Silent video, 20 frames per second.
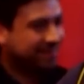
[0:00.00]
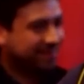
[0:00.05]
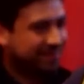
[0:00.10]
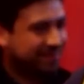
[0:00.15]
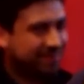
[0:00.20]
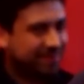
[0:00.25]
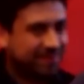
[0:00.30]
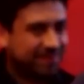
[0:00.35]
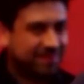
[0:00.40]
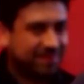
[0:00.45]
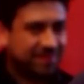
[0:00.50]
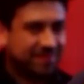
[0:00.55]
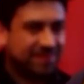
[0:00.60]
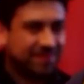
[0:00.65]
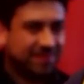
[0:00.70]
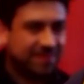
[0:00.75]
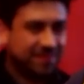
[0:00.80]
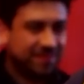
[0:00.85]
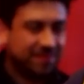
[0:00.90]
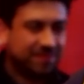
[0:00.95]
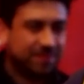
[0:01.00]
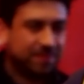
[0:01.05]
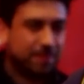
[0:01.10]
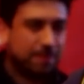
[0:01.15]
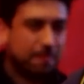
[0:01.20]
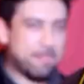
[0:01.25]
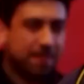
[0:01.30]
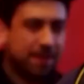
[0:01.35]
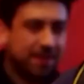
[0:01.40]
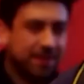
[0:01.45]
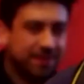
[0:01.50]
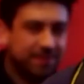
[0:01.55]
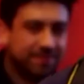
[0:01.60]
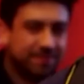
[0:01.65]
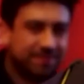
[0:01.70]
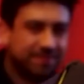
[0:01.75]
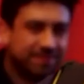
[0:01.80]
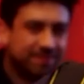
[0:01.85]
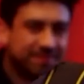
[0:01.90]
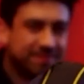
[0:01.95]

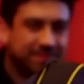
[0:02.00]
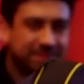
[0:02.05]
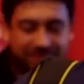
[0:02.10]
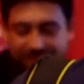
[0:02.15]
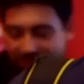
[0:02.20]
[no speech]